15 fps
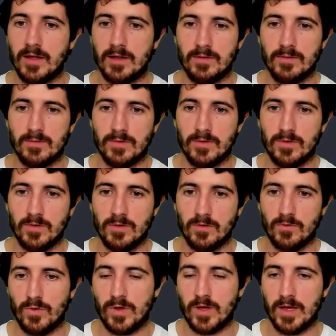And you know,
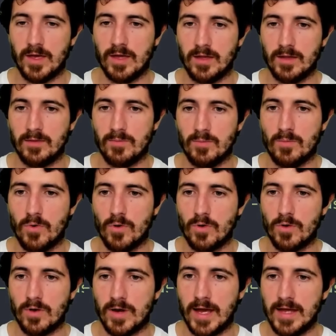if we get
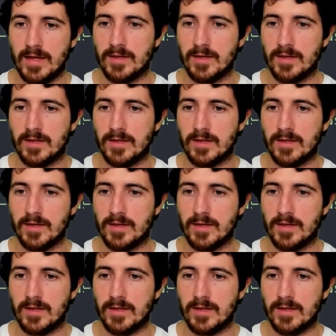more